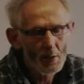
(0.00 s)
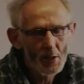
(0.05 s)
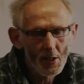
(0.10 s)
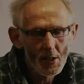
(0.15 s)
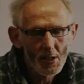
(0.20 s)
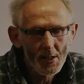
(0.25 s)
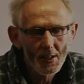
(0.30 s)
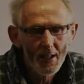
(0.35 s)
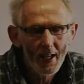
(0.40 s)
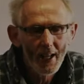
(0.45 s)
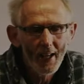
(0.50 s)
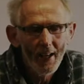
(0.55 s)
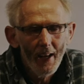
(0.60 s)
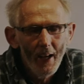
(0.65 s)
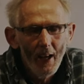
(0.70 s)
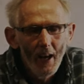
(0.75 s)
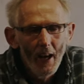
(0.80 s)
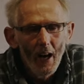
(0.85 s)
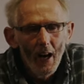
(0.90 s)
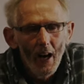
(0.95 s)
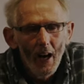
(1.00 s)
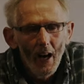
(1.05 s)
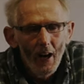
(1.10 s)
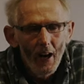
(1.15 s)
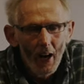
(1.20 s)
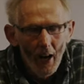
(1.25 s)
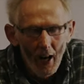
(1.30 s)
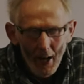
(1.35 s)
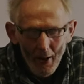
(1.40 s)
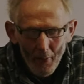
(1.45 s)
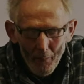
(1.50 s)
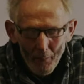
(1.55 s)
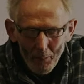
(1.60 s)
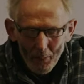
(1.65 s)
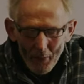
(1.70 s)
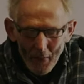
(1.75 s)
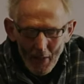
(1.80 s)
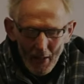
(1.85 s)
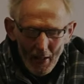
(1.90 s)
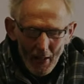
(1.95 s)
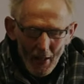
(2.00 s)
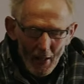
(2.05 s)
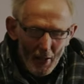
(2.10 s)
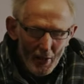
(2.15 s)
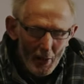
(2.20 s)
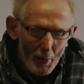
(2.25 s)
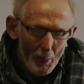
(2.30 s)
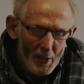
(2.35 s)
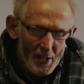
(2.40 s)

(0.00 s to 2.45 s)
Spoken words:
just the